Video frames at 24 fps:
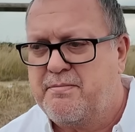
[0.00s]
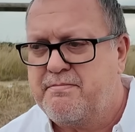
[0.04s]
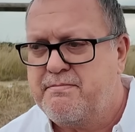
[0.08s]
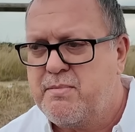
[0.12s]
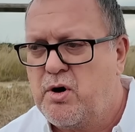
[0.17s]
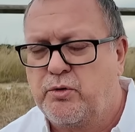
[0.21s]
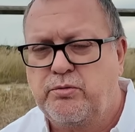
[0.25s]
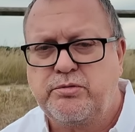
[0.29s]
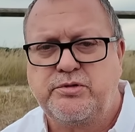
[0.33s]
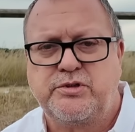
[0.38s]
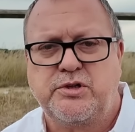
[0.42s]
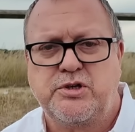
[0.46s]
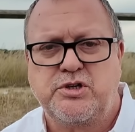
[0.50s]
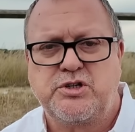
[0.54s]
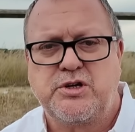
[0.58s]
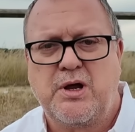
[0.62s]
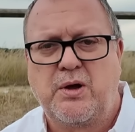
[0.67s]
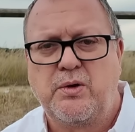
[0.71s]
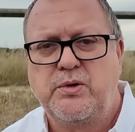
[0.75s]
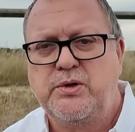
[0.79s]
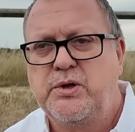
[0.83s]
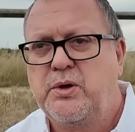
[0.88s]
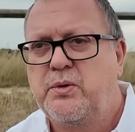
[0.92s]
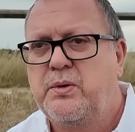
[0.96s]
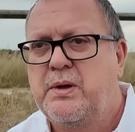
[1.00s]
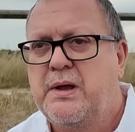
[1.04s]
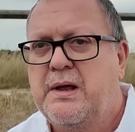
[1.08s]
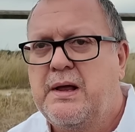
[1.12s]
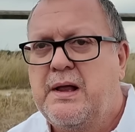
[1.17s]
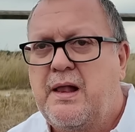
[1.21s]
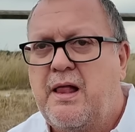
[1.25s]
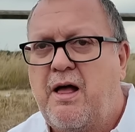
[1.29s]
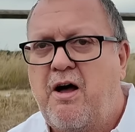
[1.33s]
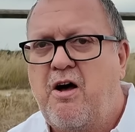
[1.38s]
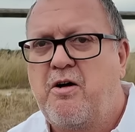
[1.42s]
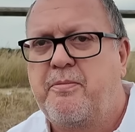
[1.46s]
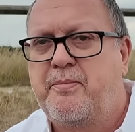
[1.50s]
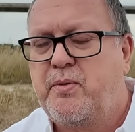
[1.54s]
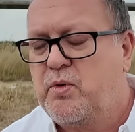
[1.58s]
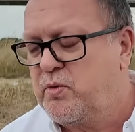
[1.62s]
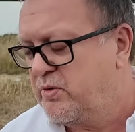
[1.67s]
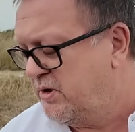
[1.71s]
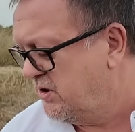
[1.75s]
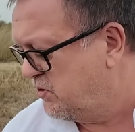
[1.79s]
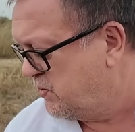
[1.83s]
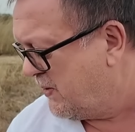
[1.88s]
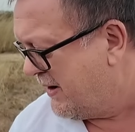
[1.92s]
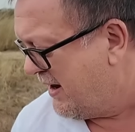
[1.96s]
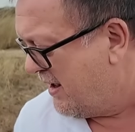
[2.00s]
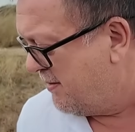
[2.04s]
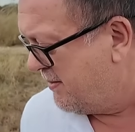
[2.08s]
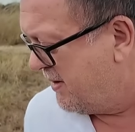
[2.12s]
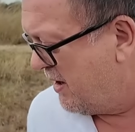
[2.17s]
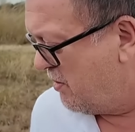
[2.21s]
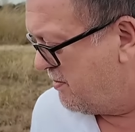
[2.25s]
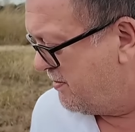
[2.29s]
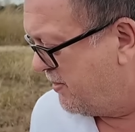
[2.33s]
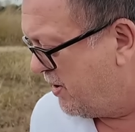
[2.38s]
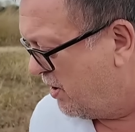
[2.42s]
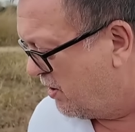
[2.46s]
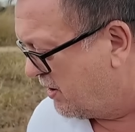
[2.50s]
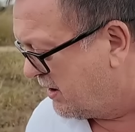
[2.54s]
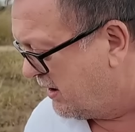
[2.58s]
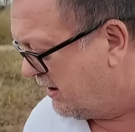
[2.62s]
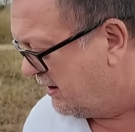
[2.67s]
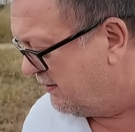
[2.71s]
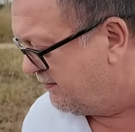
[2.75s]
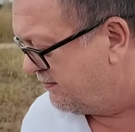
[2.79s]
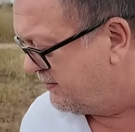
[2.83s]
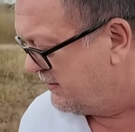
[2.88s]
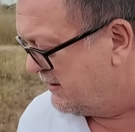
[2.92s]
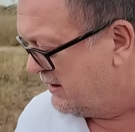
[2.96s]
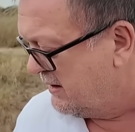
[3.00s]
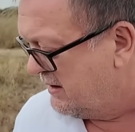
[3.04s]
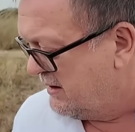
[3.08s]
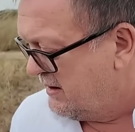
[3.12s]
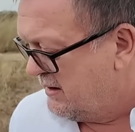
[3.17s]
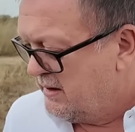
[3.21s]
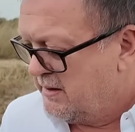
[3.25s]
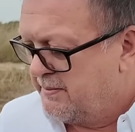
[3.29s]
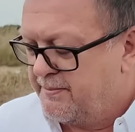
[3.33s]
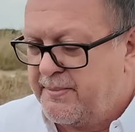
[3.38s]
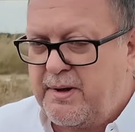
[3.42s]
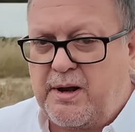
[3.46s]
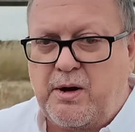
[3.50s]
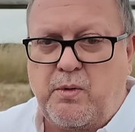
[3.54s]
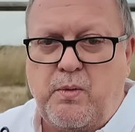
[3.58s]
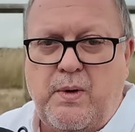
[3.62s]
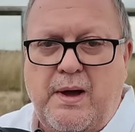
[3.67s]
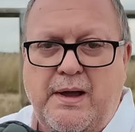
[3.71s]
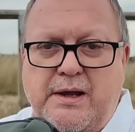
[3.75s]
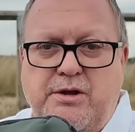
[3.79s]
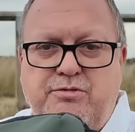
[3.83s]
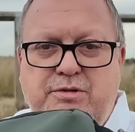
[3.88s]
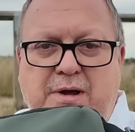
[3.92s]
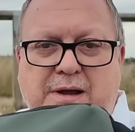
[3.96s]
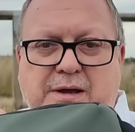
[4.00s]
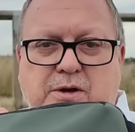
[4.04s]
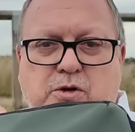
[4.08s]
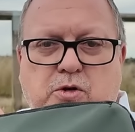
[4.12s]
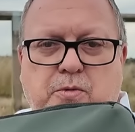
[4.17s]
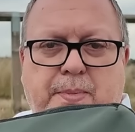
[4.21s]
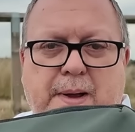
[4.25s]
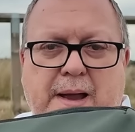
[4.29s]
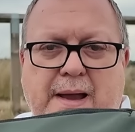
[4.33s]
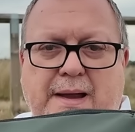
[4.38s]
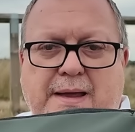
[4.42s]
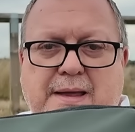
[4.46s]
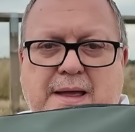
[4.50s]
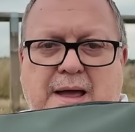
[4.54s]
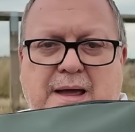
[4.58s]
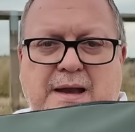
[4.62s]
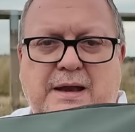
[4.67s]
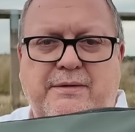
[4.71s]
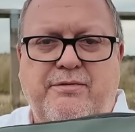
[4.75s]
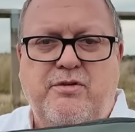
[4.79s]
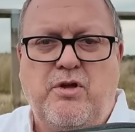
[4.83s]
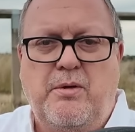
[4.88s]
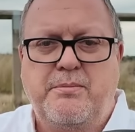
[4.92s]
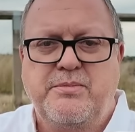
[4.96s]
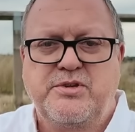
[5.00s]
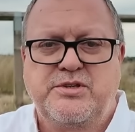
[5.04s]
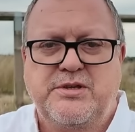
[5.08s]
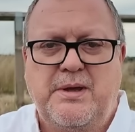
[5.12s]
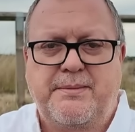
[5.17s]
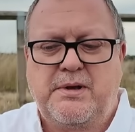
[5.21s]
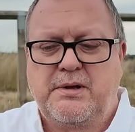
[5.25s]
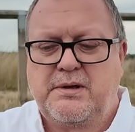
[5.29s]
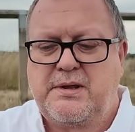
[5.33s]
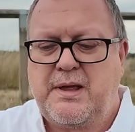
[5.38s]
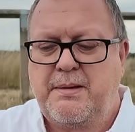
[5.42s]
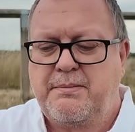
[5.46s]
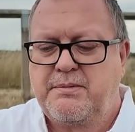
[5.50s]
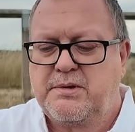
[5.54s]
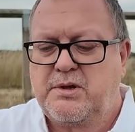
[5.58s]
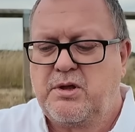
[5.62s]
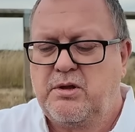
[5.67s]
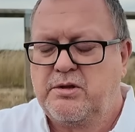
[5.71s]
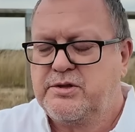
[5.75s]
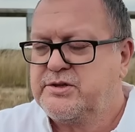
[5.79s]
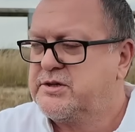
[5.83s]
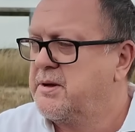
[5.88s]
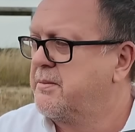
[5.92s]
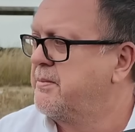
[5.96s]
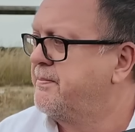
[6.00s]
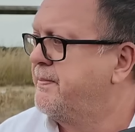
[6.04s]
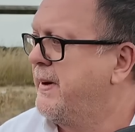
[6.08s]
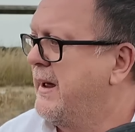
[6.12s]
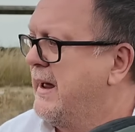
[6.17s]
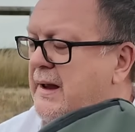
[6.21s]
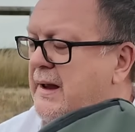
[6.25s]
models to show you. I bought this one out of my own pocket. By the way, great little bag, K&F Concept